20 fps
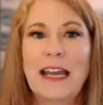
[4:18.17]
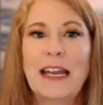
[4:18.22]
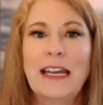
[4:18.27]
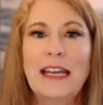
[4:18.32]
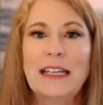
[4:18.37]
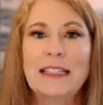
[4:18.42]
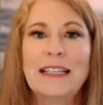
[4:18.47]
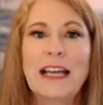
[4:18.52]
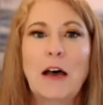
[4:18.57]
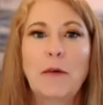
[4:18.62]
it
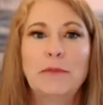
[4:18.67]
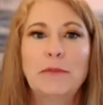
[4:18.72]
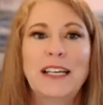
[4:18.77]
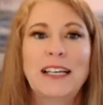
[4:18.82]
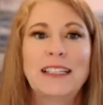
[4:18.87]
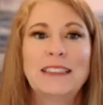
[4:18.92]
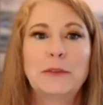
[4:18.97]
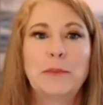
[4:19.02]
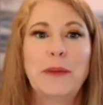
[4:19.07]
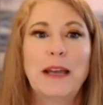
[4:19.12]
has helped
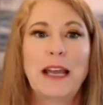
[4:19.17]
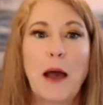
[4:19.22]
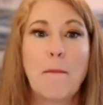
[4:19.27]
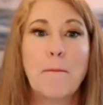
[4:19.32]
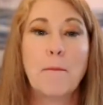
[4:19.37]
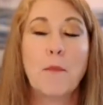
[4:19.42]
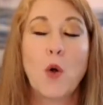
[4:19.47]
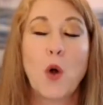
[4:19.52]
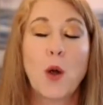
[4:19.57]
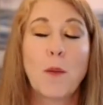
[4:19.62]
us become
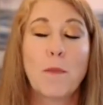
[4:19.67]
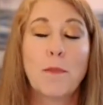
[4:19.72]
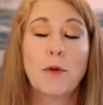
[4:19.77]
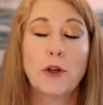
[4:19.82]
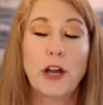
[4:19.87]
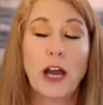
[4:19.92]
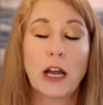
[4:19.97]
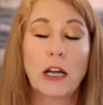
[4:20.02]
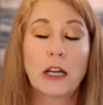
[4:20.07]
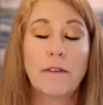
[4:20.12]
more
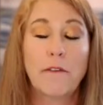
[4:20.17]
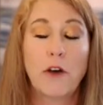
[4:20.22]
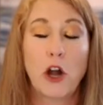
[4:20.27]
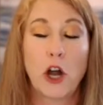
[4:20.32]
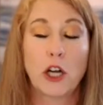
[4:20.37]
productive on